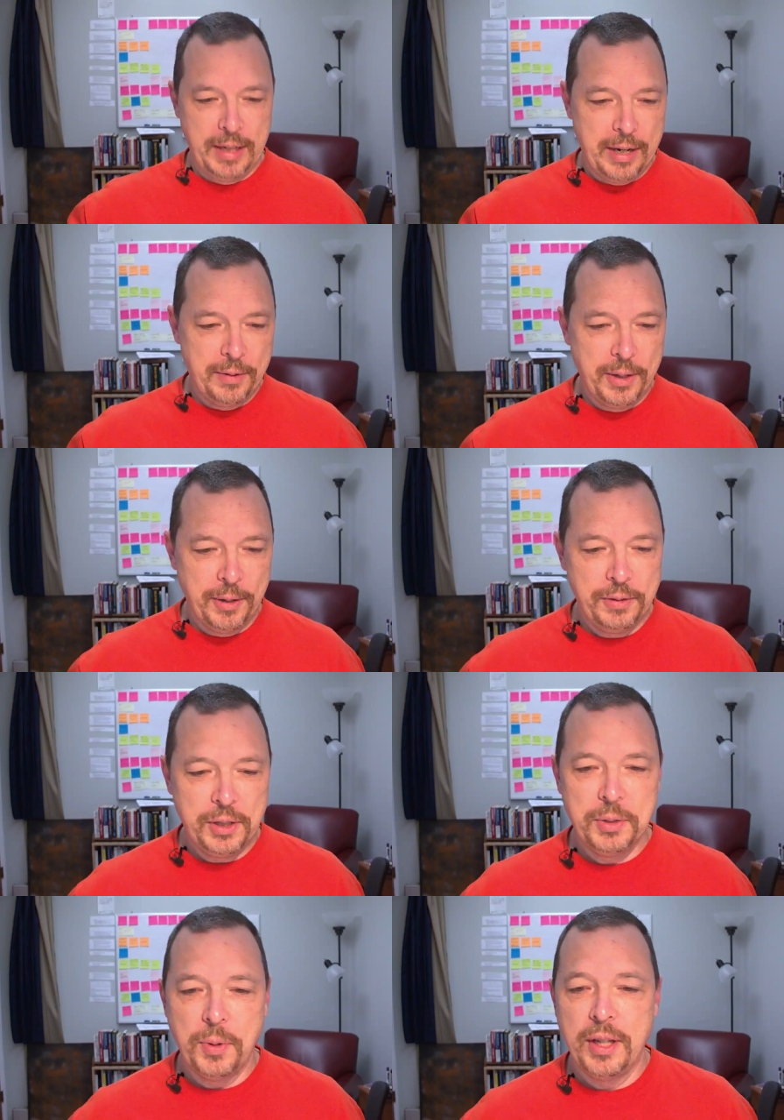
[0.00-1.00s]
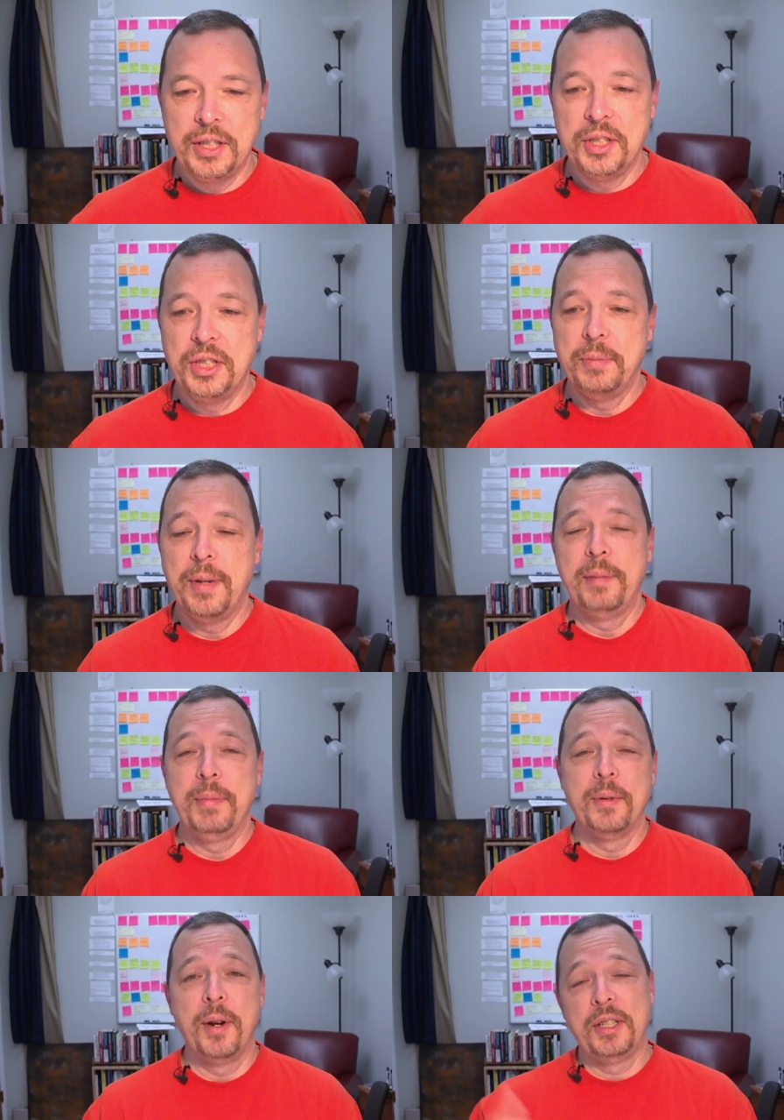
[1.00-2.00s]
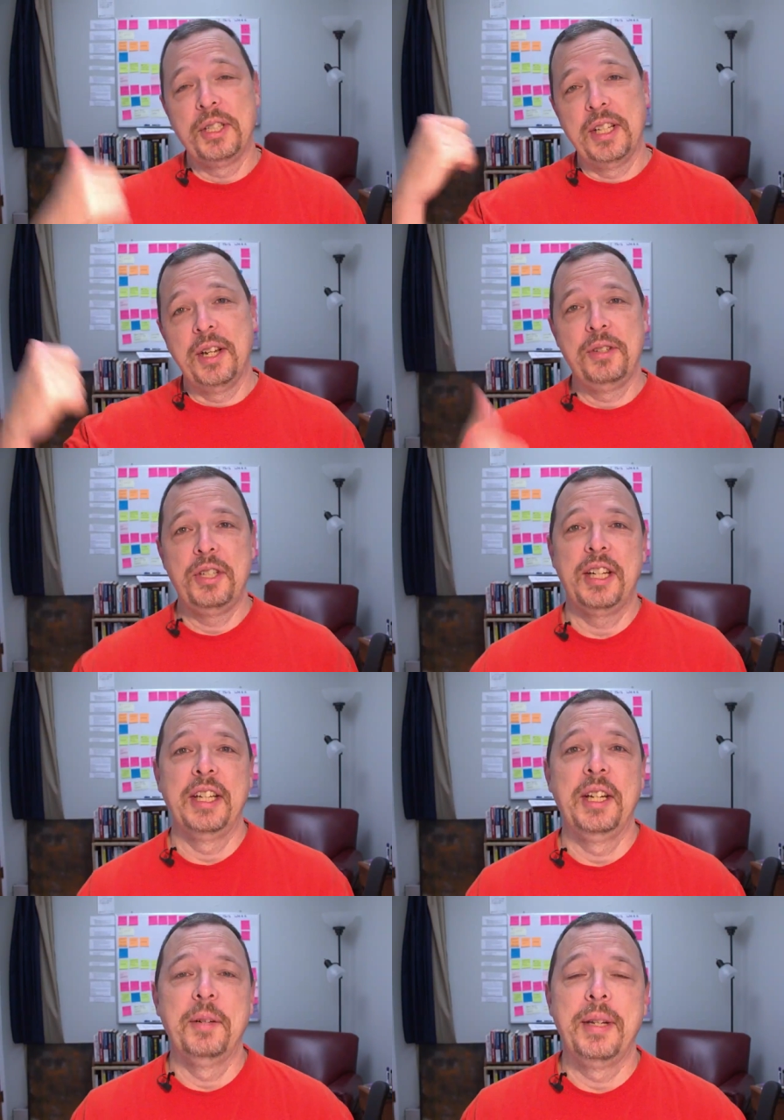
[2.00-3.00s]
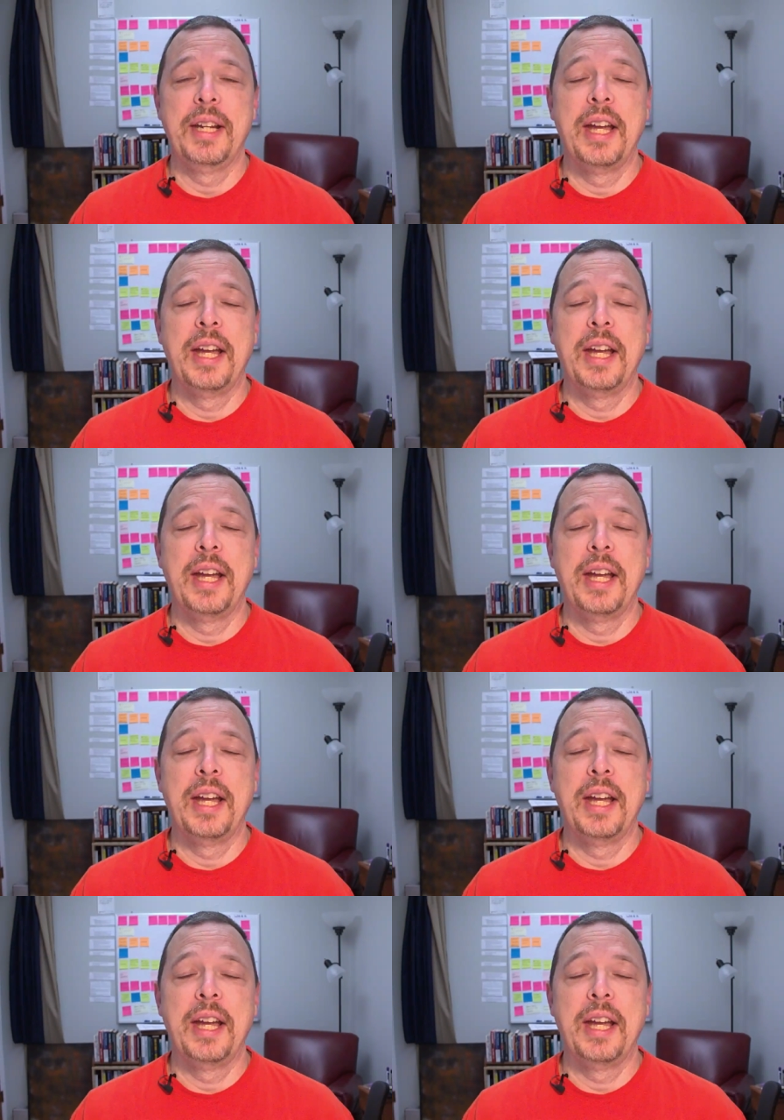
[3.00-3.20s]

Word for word: I don't know if she's watching. She might be watching. I know she can hear me